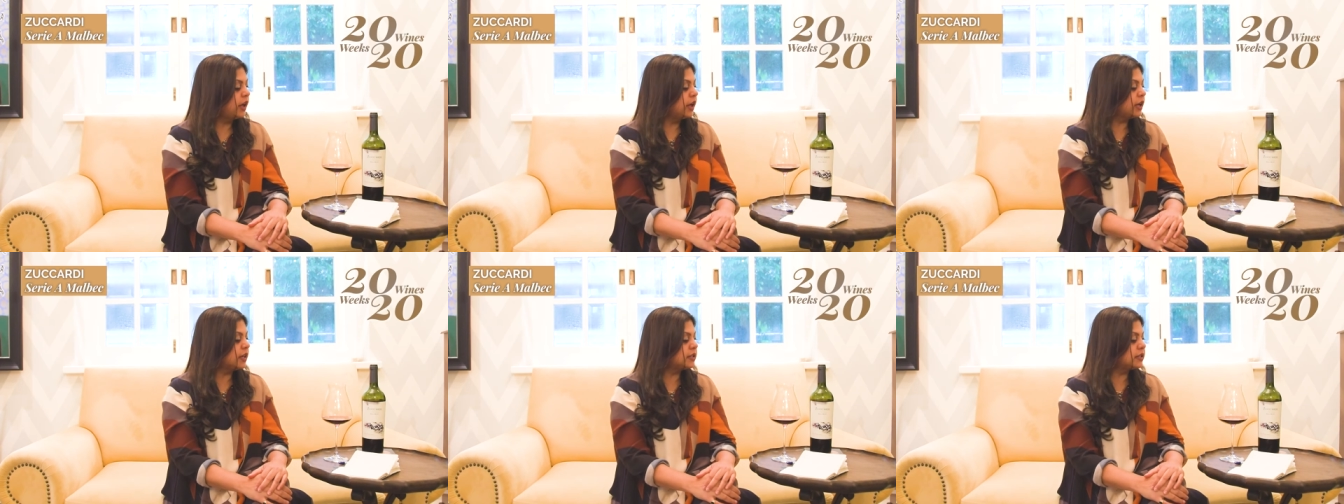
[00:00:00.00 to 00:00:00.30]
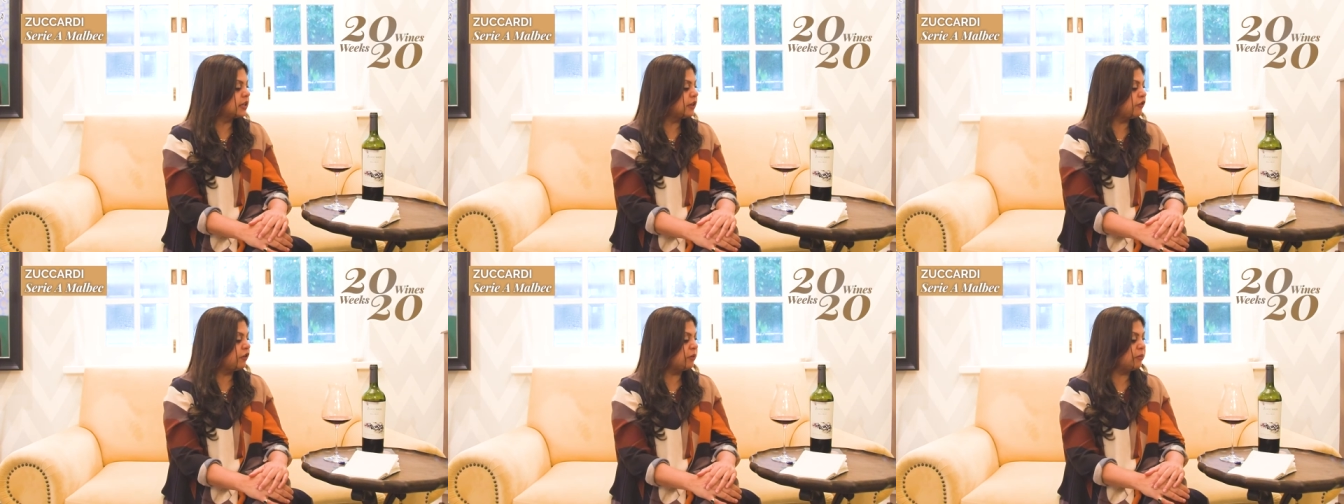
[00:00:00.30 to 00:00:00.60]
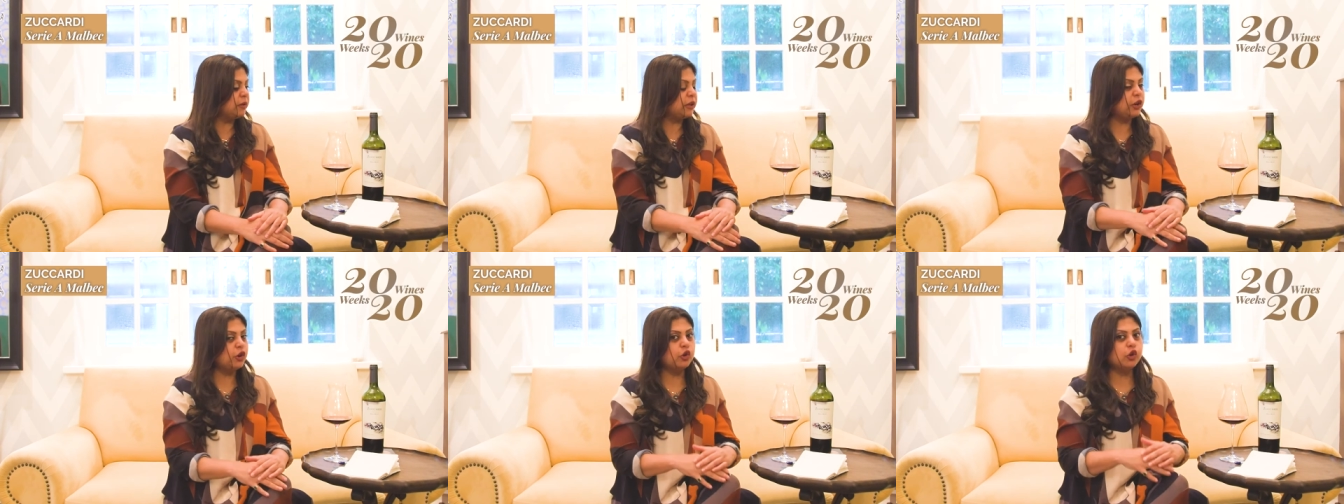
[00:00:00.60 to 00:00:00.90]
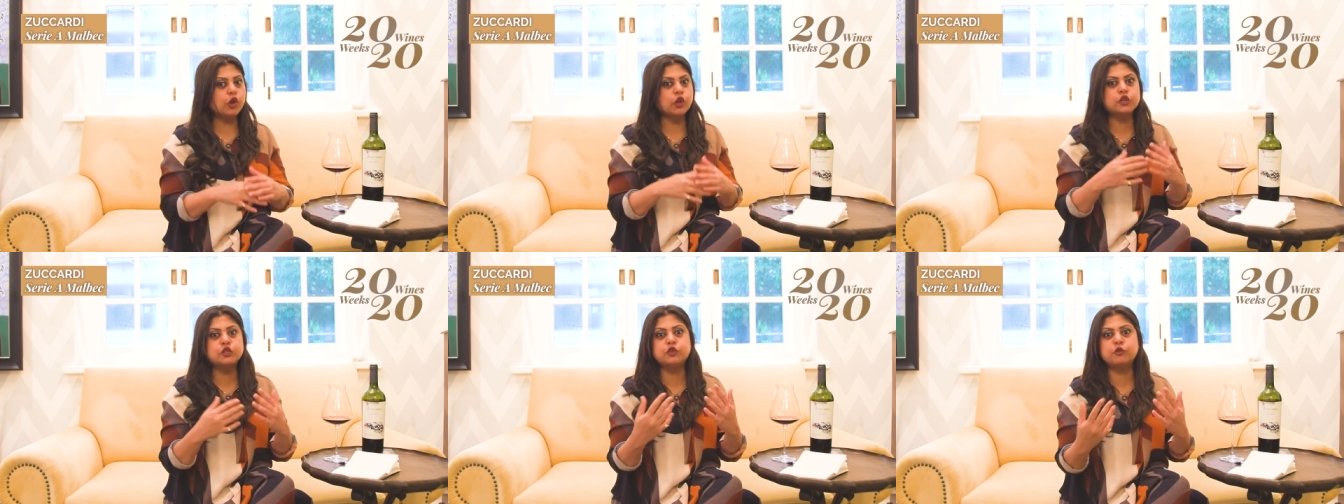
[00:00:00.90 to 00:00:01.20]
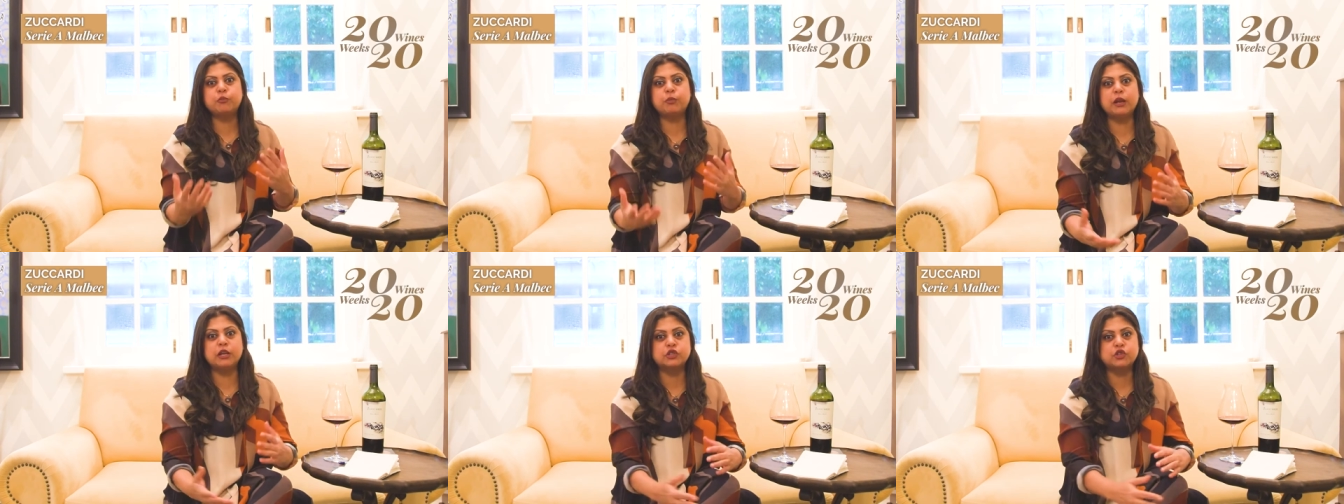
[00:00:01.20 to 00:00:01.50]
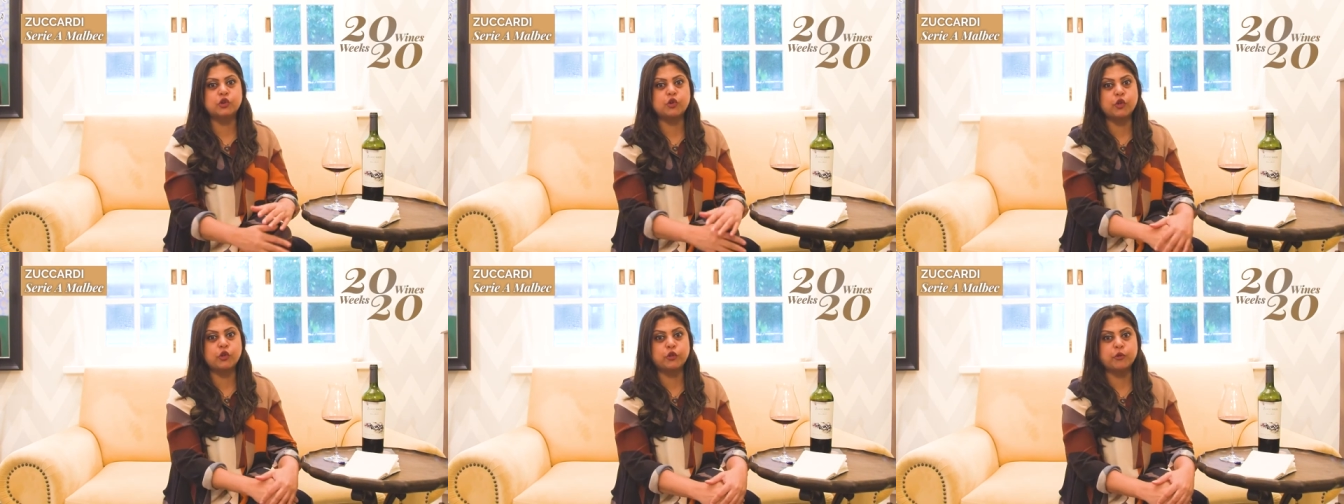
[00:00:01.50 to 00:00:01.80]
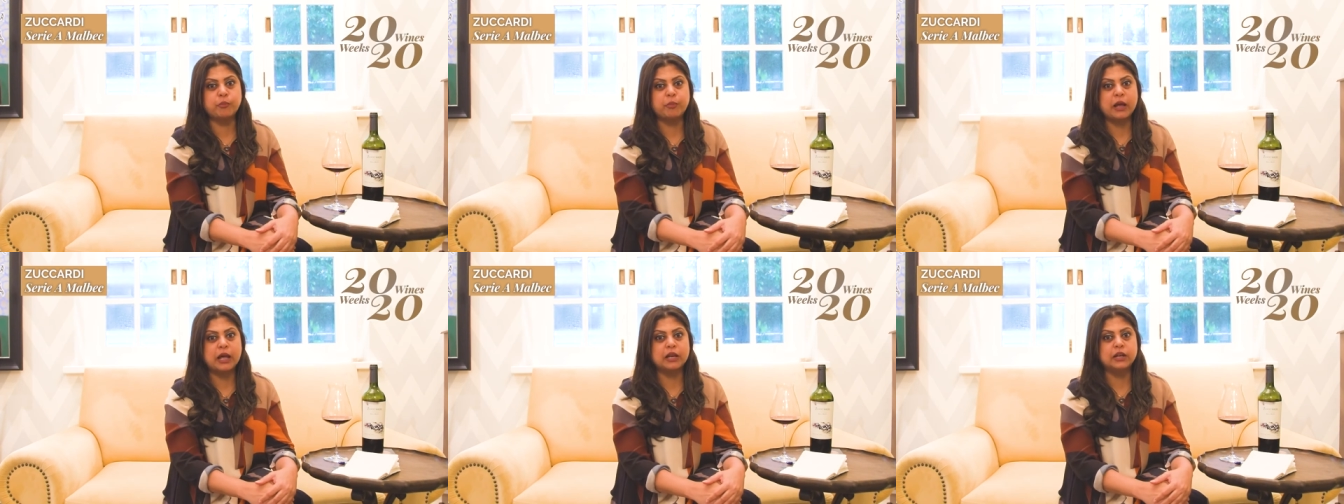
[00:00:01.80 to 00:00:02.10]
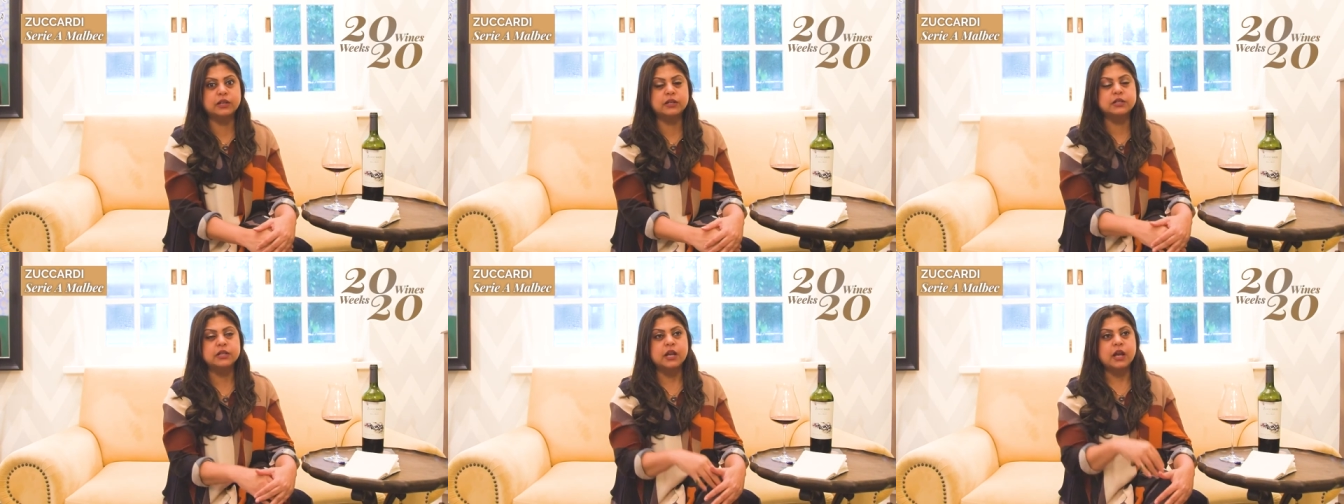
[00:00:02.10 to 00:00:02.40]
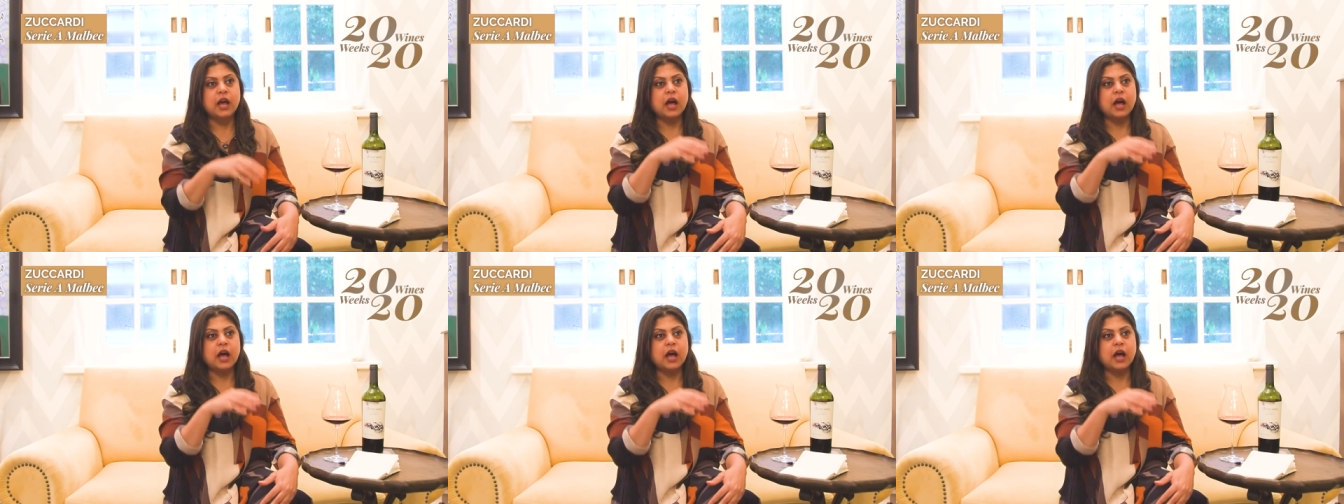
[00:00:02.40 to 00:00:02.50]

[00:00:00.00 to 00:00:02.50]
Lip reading: It's giving me lots of pleasure on the palate.